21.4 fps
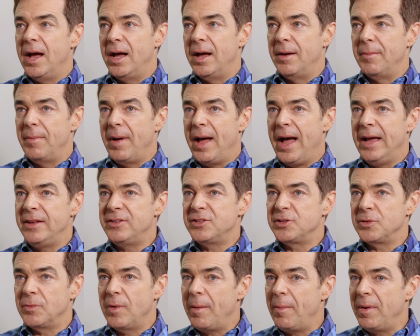I
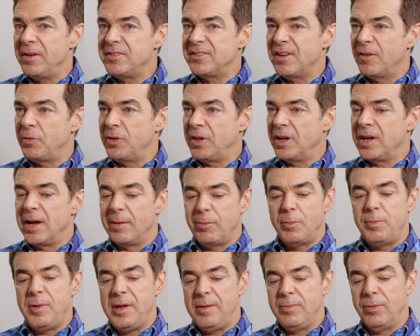surround myself with a
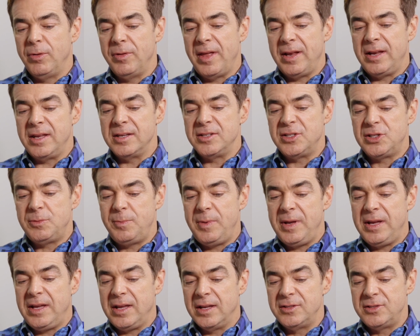couple people that can
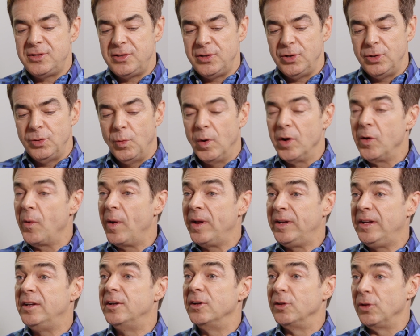speak into what do
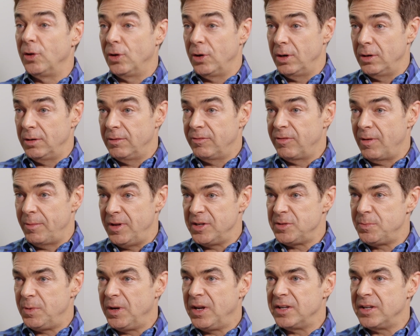I need to learn from this?